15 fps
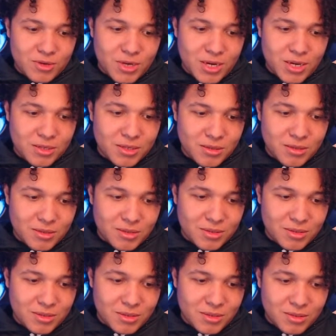guys.
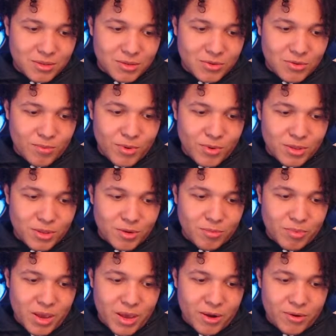Super dope
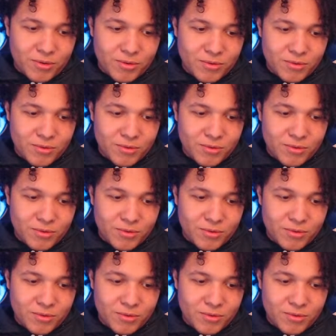panel.